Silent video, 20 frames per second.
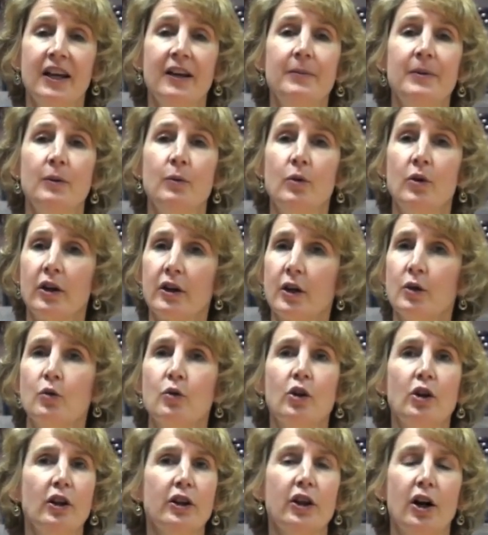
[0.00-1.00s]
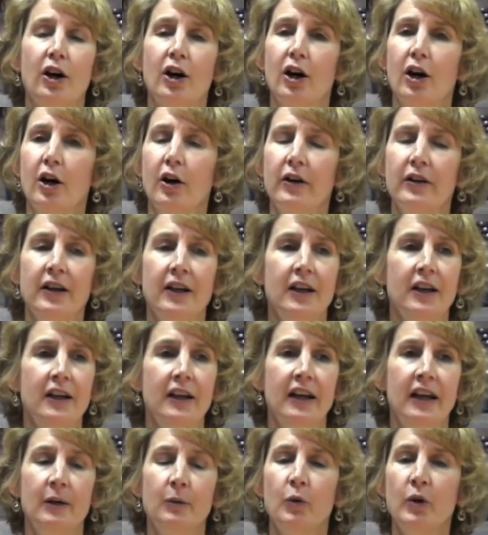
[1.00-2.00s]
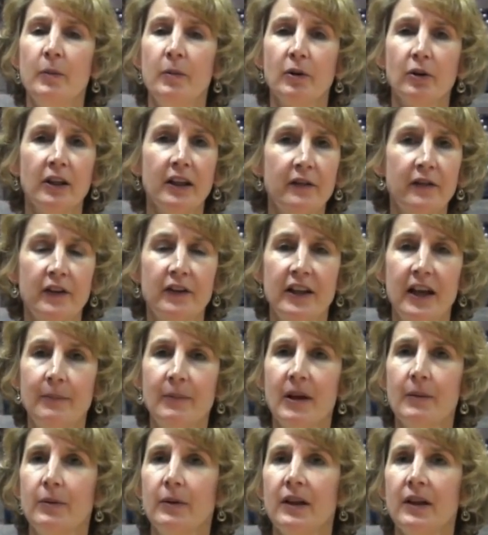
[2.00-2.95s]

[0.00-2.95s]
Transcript: They have been working really hard, and we believe in them.